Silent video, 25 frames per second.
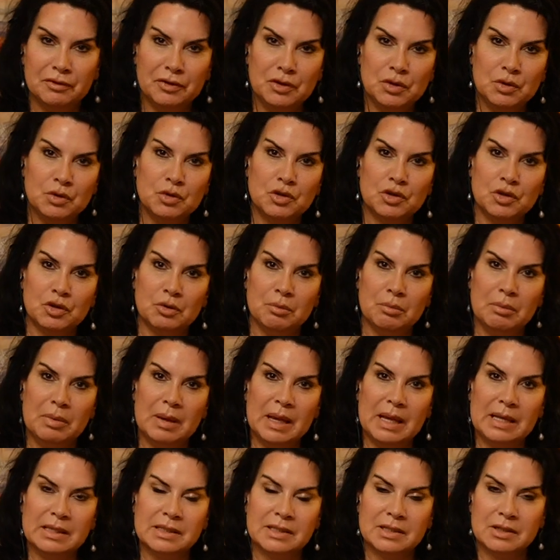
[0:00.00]
future
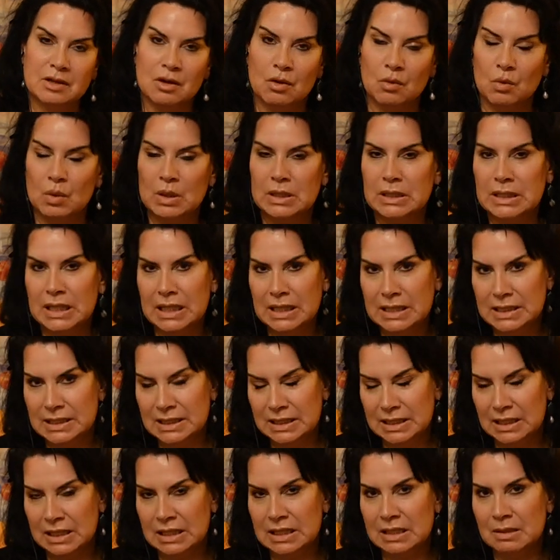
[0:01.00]
based on what they
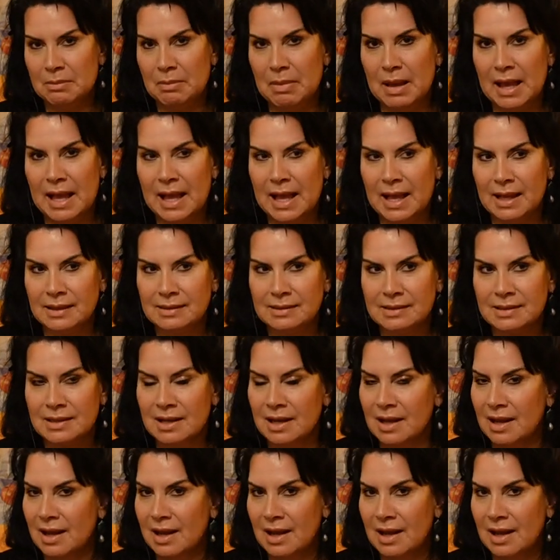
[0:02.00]
did in the past,